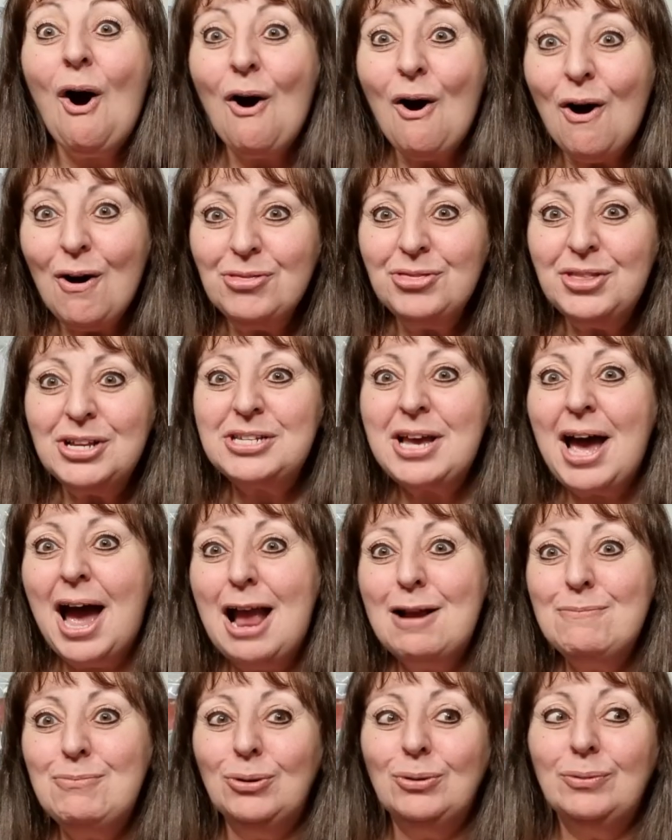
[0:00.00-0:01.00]
on the
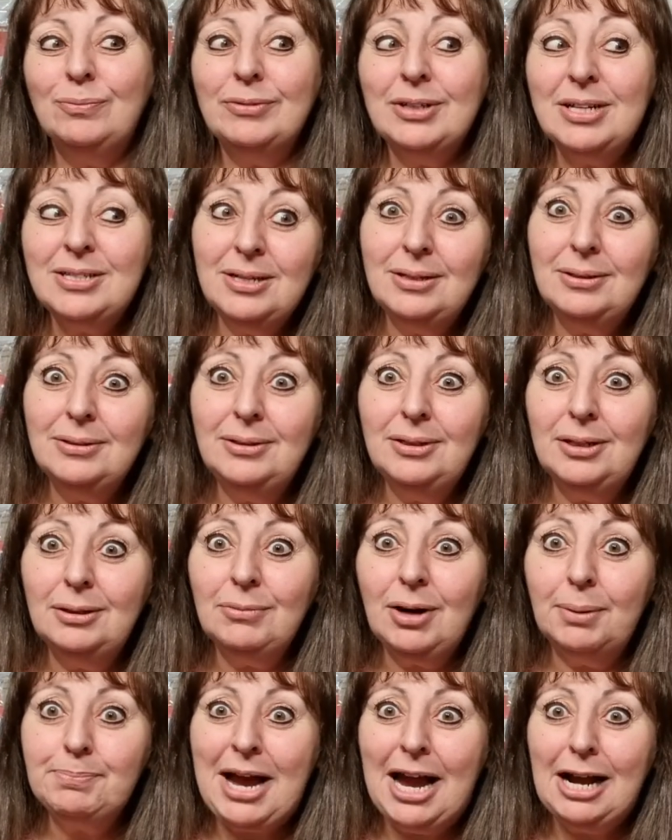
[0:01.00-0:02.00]
table? That's
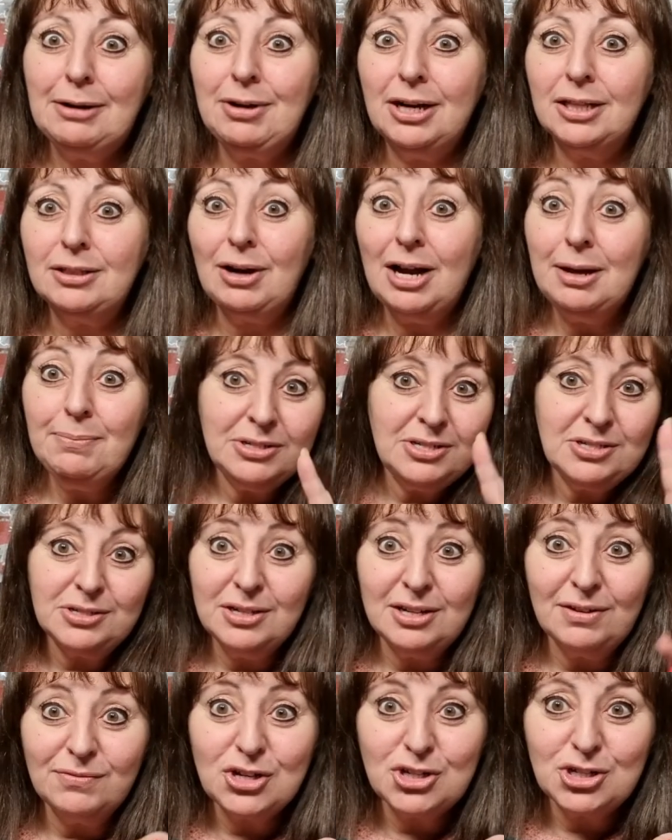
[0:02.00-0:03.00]
including my bag, by the way, but you
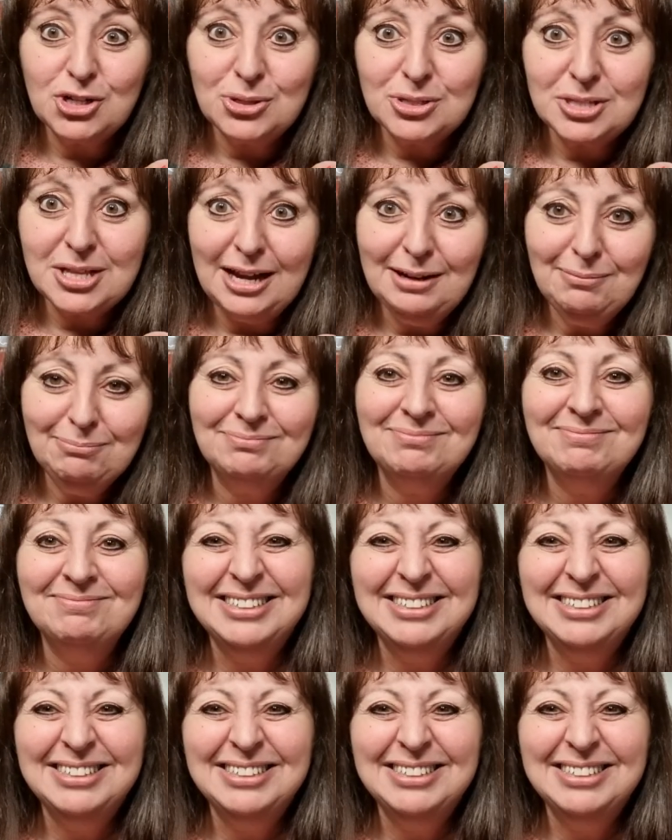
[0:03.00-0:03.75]
don't have to choose that.